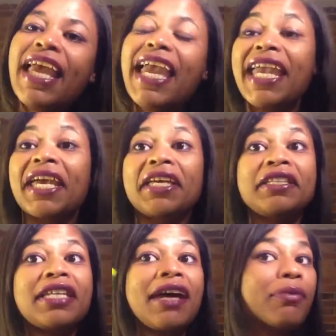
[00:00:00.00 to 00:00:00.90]

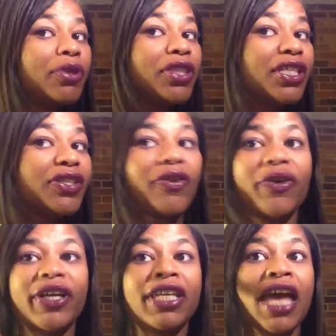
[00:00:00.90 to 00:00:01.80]
And with this
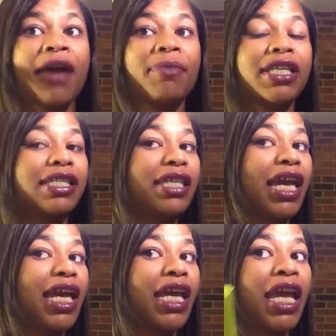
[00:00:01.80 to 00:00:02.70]
on, I must
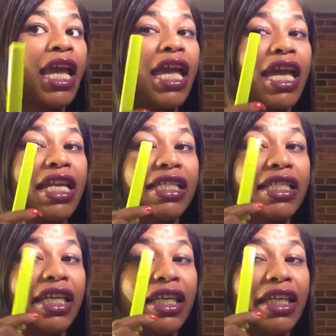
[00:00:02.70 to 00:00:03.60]
say. And it
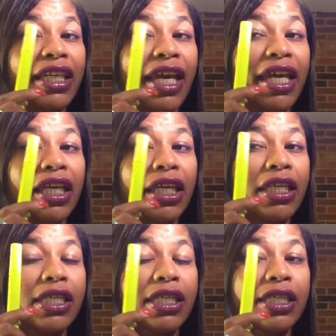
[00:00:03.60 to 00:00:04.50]
didn't like,
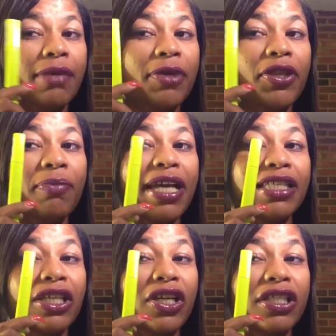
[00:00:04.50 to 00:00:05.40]
because some other
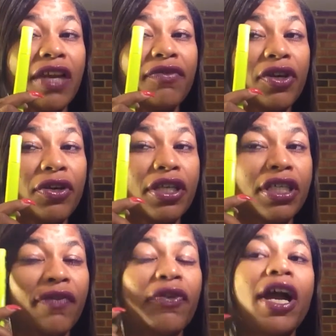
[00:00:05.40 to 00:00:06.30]
mascaras I've
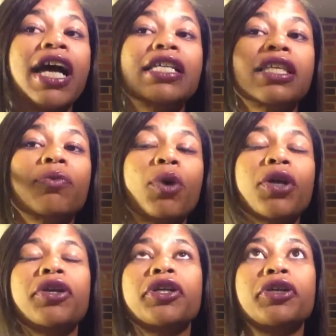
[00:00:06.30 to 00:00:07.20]
noticed, if your eyes get
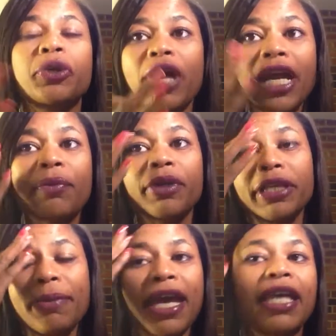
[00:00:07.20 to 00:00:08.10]
watery, you're crying
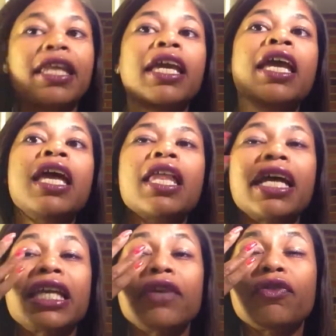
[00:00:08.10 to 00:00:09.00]
really badly.
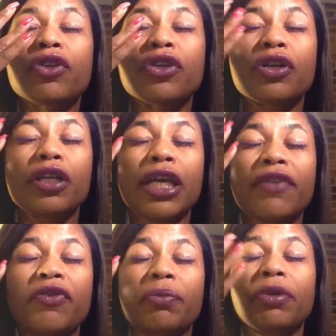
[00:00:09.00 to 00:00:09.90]
Like even your, like
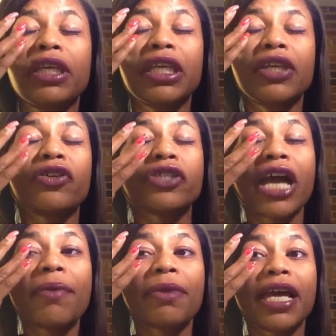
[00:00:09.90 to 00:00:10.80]
if you're blinking, your
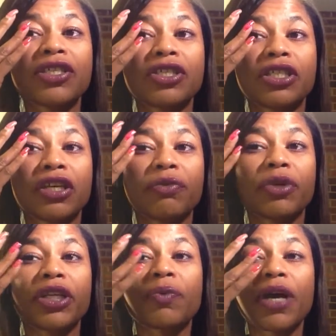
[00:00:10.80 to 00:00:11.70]
top lashes get
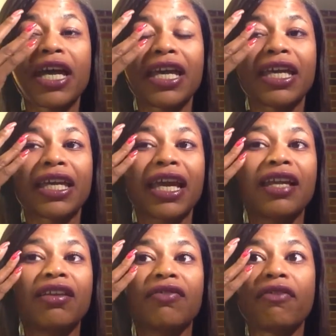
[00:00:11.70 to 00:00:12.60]
really wet and
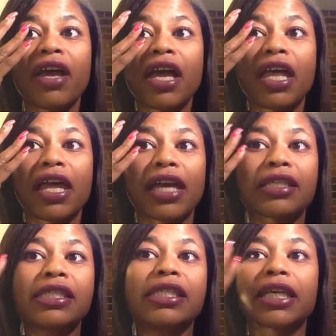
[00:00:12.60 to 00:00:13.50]
kind of like
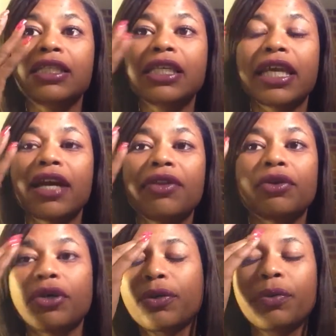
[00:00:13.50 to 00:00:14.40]
stick together
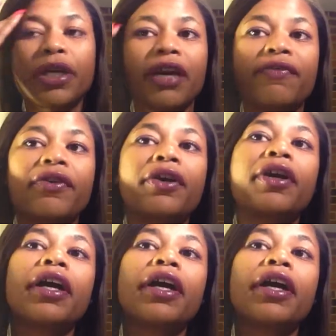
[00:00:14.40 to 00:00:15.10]
or whatever.